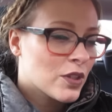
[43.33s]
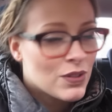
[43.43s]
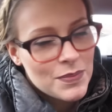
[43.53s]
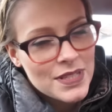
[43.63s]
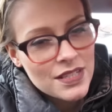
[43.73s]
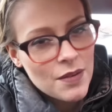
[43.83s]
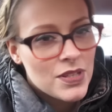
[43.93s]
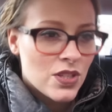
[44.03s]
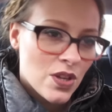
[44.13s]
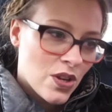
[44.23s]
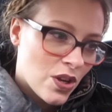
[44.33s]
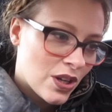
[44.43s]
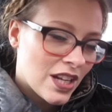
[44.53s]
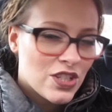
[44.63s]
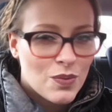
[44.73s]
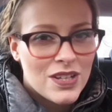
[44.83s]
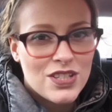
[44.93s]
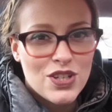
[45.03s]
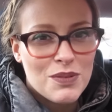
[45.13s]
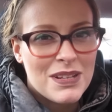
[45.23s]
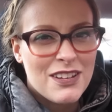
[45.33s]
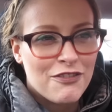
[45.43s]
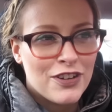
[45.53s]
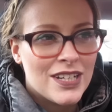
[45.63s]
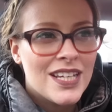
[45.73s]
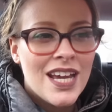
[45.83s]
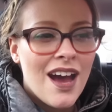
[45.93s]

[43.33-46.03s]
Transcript: Christmas is coming soon, and I just wanted to do something different,